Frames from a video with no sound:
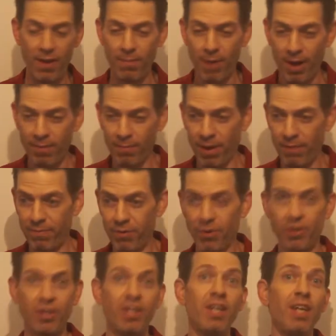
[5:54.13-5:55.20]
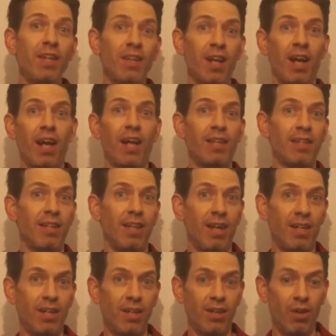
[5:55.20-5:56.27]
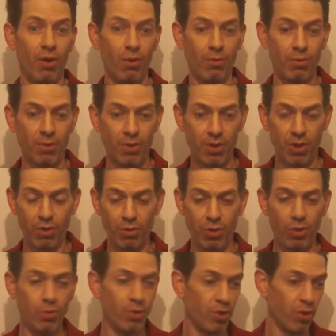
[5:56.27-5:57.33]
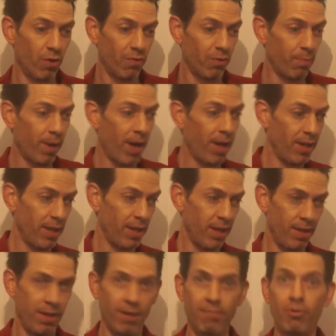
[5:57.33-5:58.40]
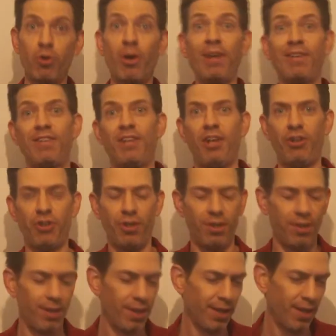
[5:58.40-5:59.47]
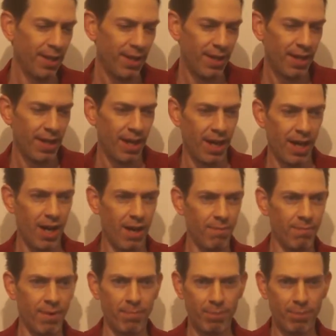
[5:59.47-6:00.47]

then my first scene that I got selected to go do was over by the train station. And